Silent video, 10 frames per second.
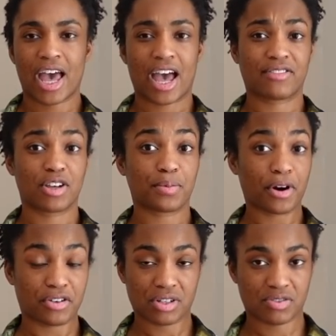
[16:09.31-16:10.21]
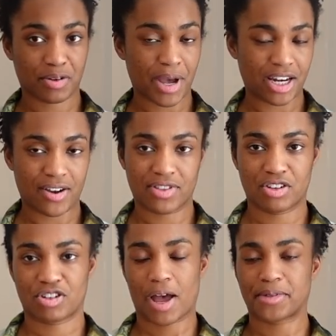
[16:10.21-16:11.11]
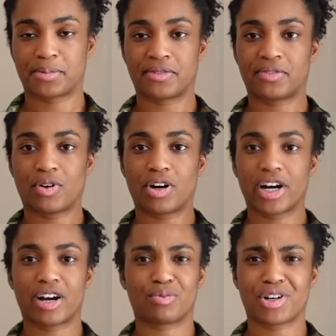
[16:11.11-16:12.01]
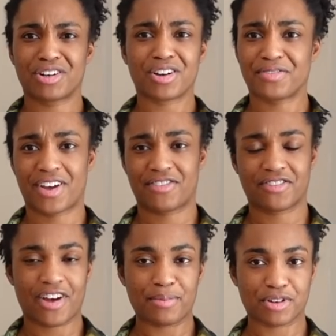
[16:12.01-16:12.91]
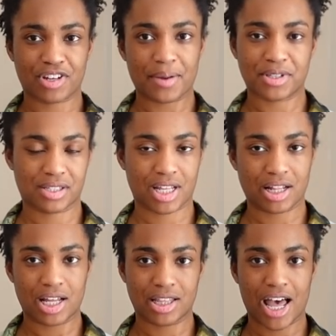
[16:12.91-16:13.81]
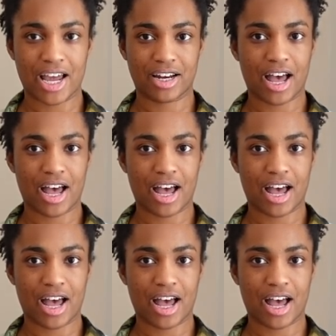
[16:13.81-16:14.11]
Have you purchased from any of these shops before? What are your favorite fabric shops that sell online?